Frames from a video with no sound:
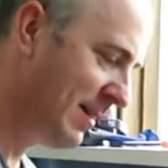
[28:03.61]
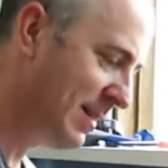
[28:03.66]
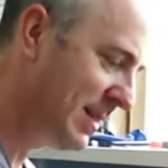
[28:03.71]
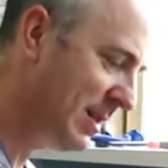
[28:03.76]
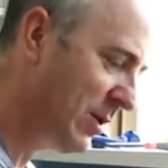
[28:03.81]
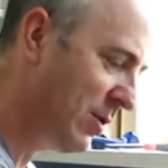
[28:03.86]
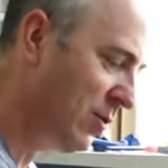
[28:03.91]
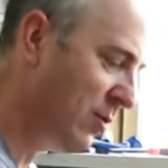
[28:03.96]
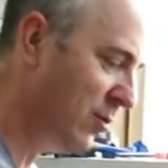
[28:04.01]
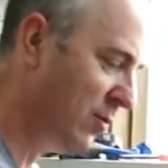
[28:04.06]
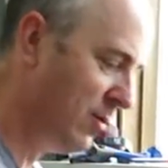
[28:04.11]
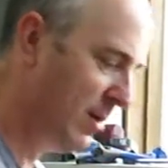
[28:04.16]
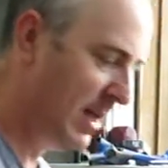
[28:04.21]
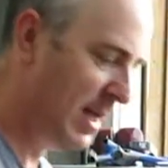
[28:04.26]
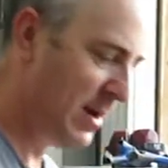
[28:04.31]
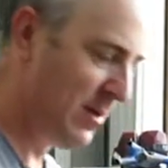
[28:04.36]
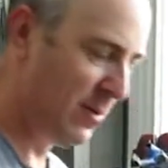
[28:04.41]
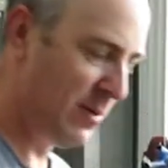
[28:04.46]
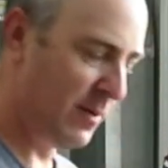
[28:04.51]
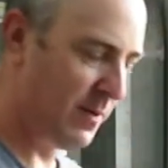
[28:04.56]
So
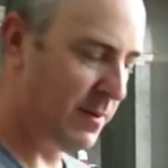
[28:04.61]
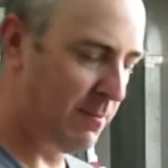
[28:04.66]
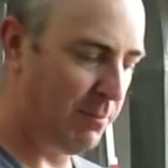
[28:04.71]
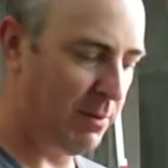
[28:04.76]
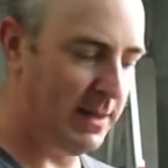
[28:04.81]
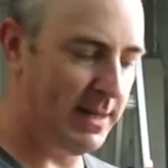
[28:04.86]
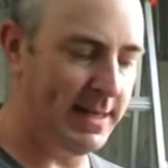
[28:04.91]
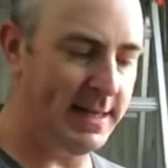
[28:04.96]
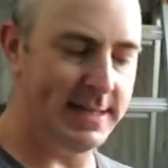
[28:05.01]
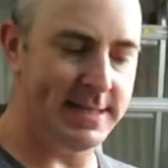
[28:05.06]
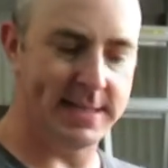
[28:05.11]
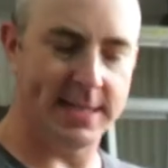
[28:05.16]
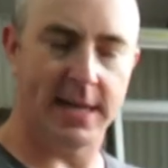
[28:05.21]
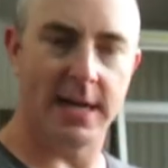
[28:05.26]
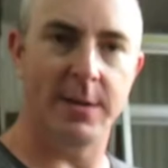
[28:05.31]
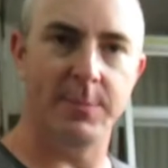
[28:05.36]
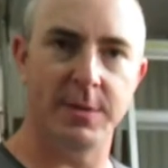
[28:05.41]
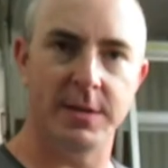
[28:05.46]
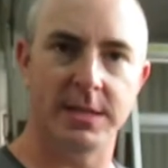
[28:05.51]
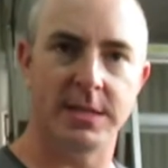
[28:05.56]
here are the blades that I'm